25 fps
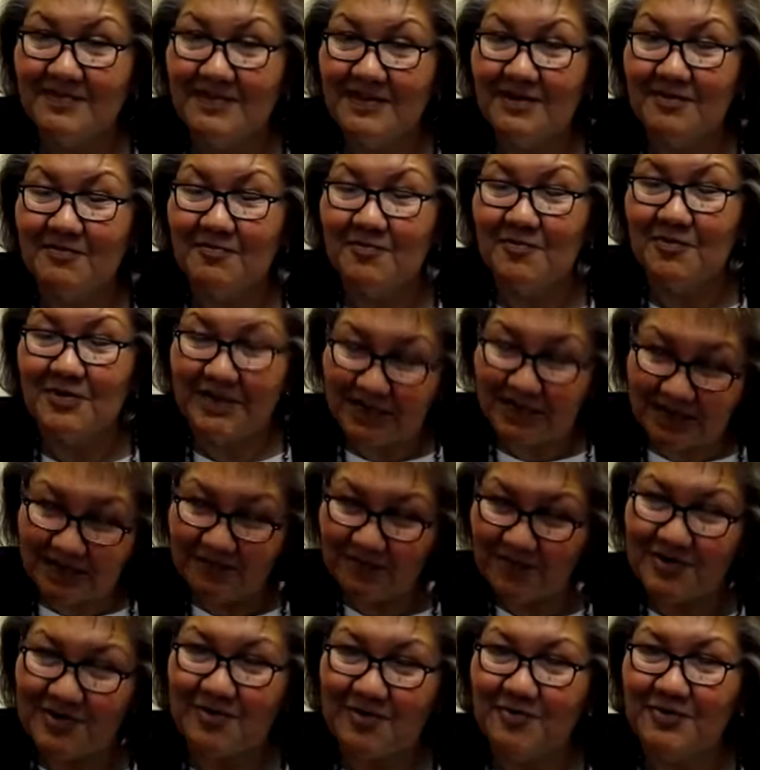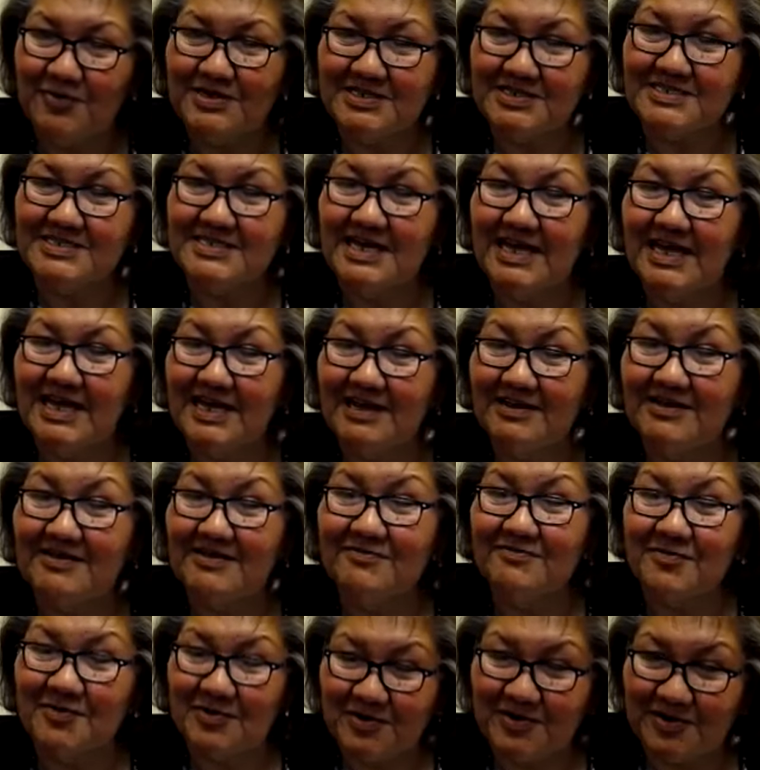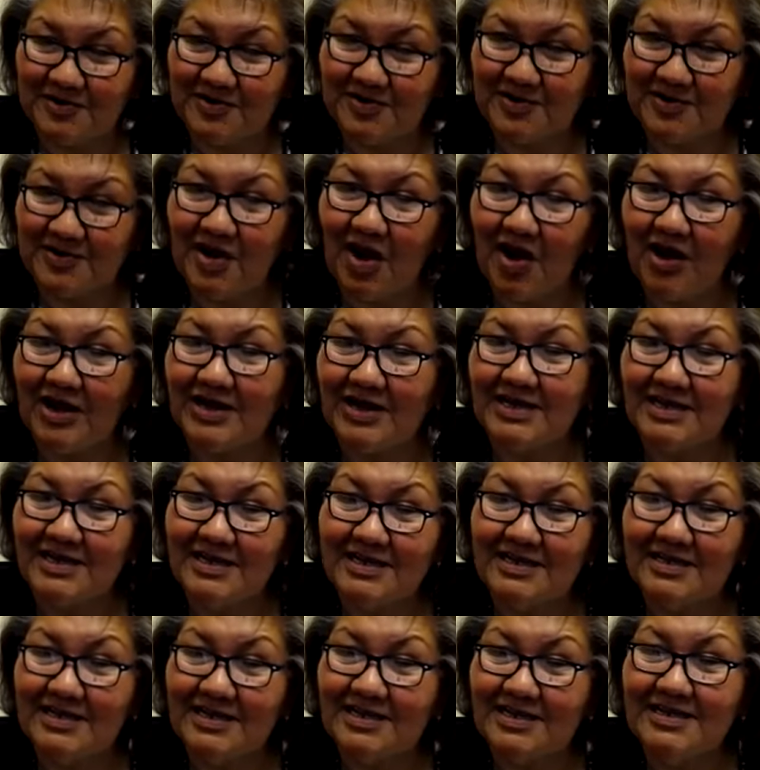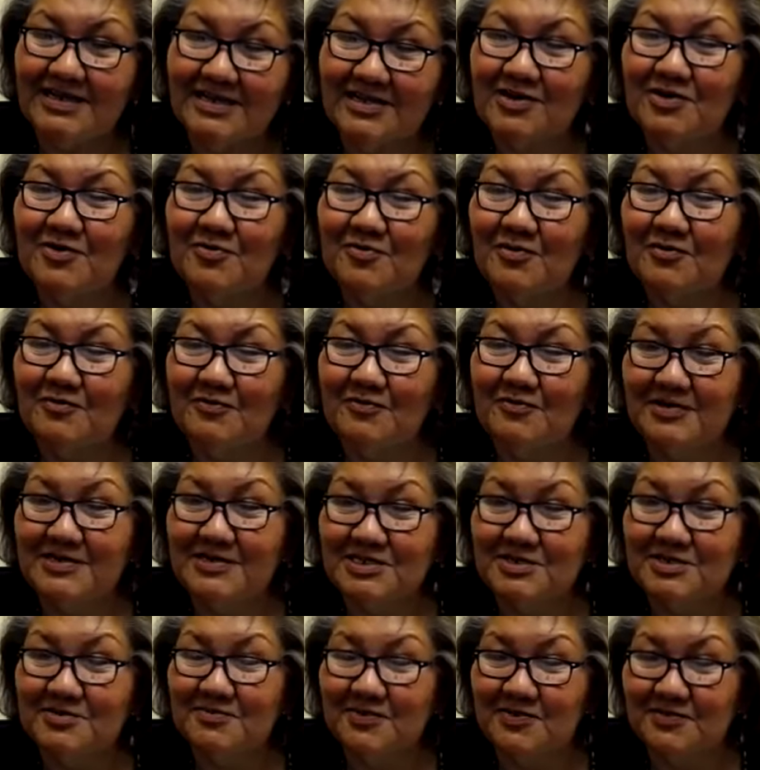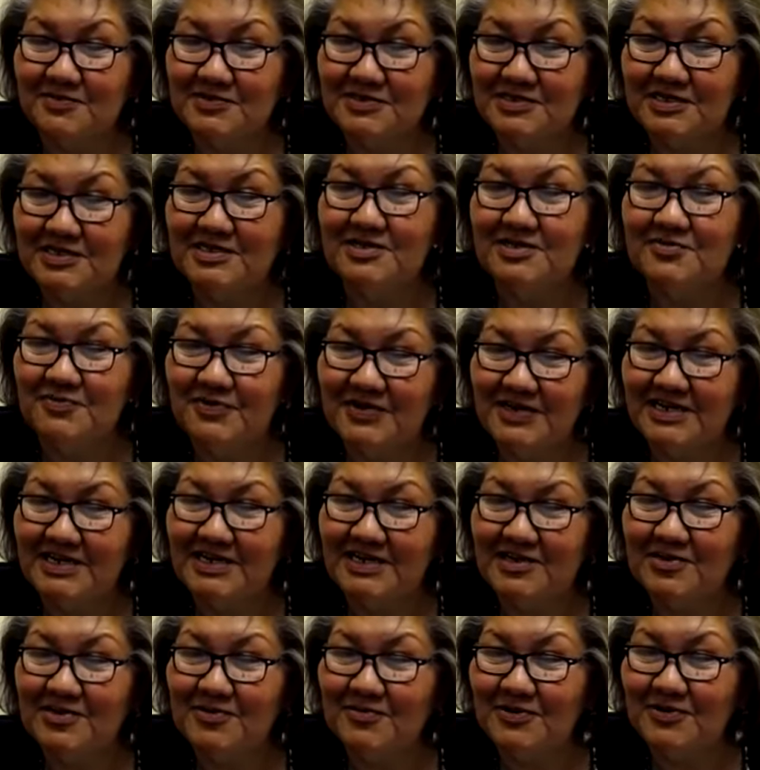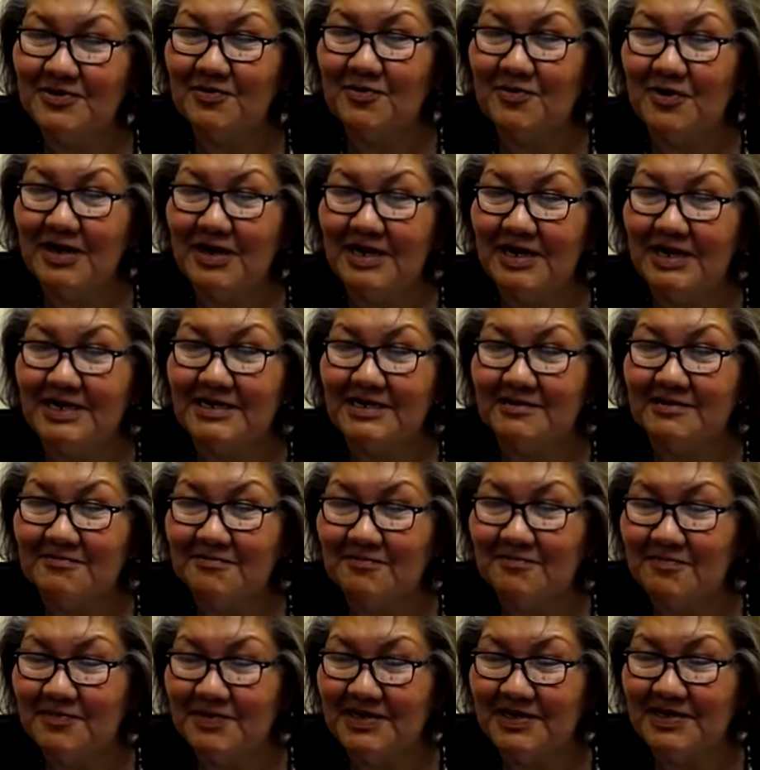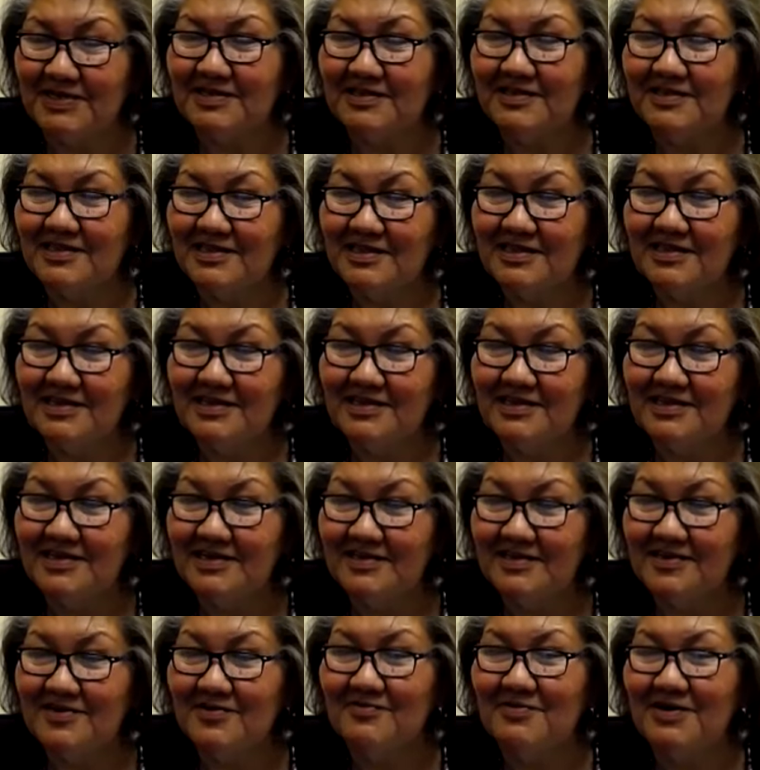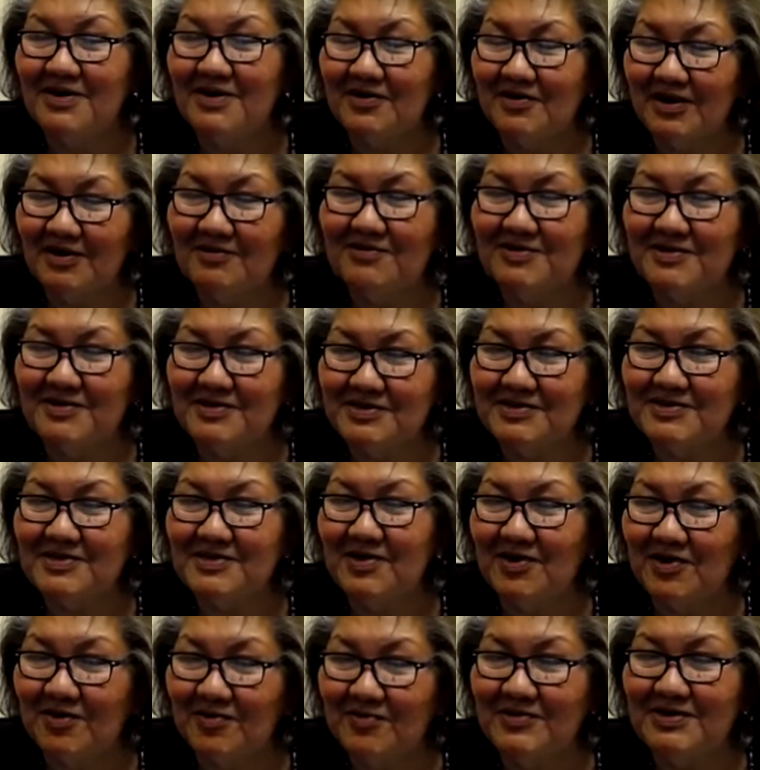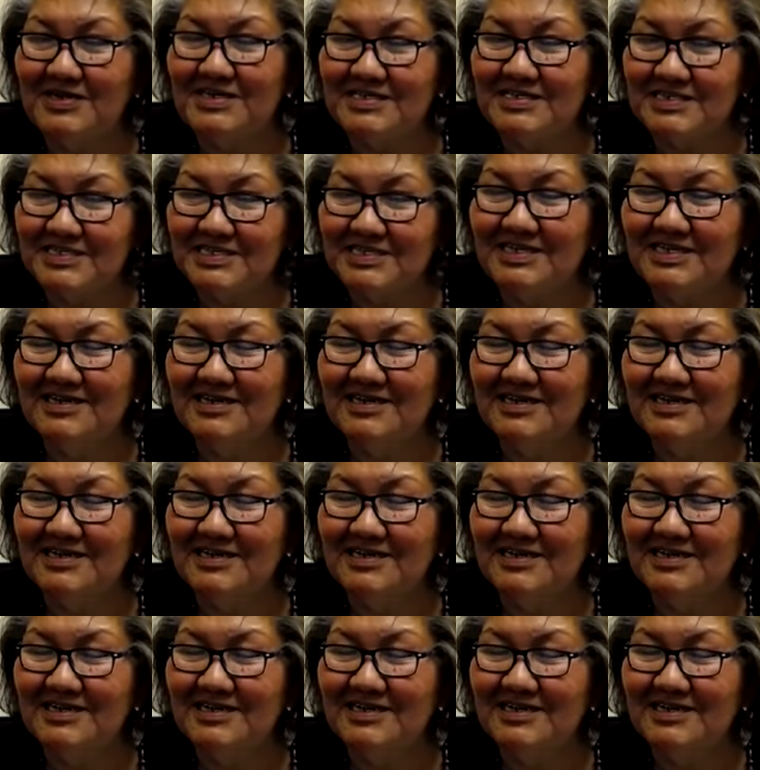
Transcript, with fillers: then we were the ones that were naughty and didn't do what we were supposed to do. We didn't do it right. But, you know, my grandma used to always